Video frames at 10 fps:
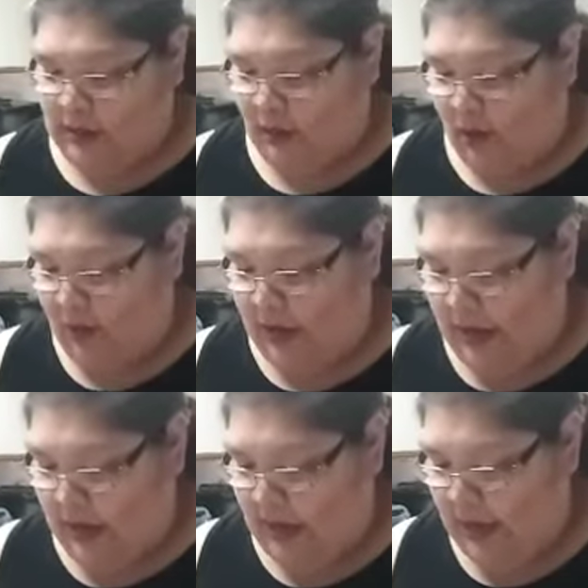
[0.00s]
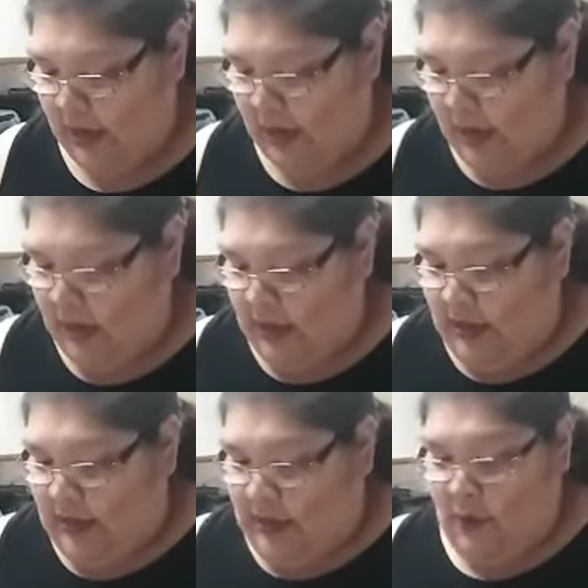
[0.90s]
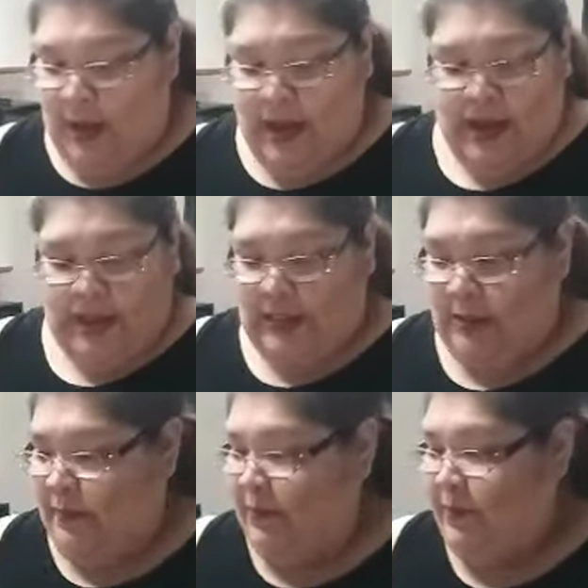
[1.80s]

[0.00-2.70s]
already in it. So guys,